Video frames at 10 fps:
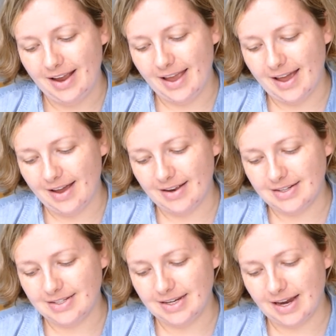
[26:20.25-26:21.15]

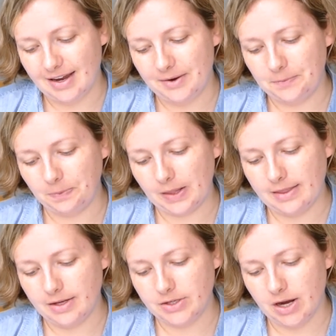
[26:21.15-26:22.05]
And
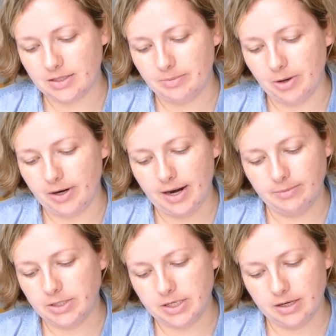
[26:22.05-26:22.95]
then talks about it. I'm
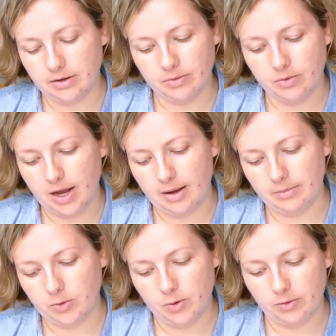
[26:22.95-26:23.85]
just going
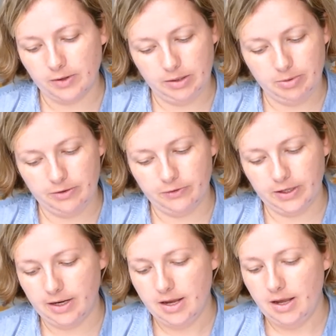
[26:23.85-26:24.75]
to quote it really
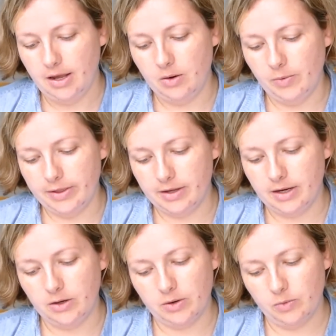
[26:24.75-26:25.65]
briefly. With
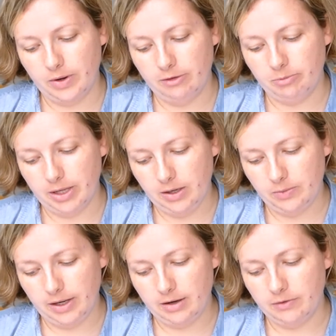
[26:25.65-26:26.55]
it, you can weave plain
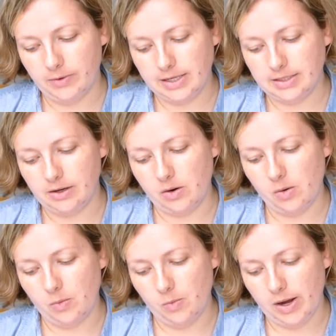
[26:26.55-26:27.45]
weave, raising
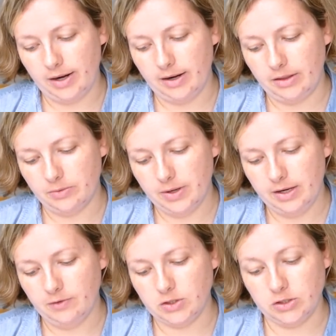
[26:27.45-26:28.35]
1 and
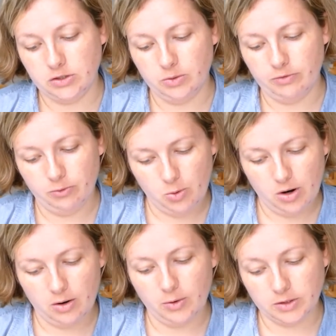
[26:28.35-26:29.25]
3 versus 2 and
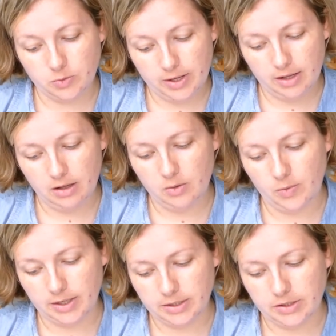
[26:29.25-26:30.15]
4, or twill
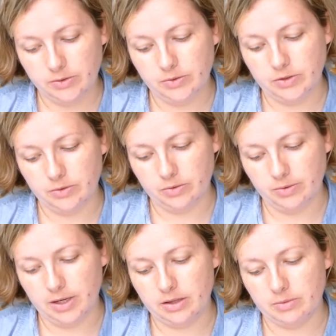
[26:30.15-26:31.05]
1, 2, 2,
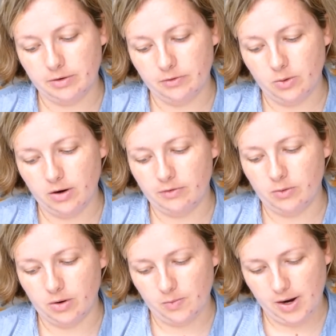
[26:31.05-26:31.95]
3, 3, 4,
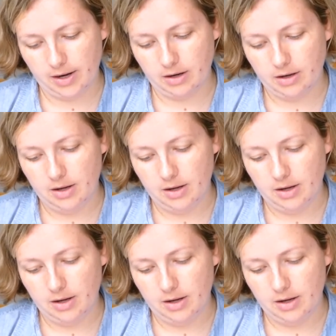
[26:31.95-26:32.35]
4, 1.